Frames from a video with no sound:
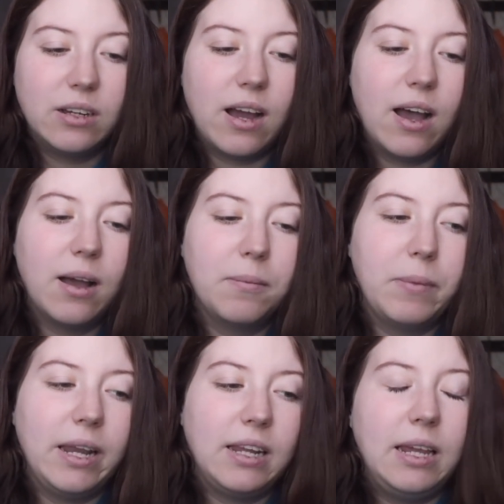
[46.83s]

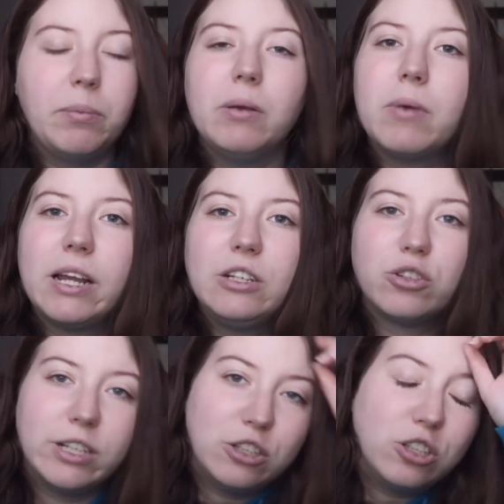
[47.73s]
and keep in mind,
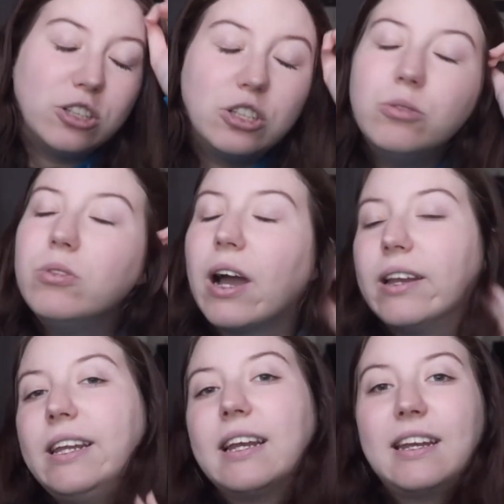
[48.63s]
tarantulas do
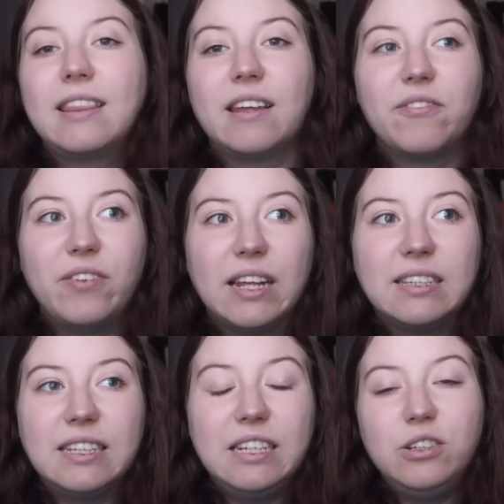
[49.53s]
not need anything fancy.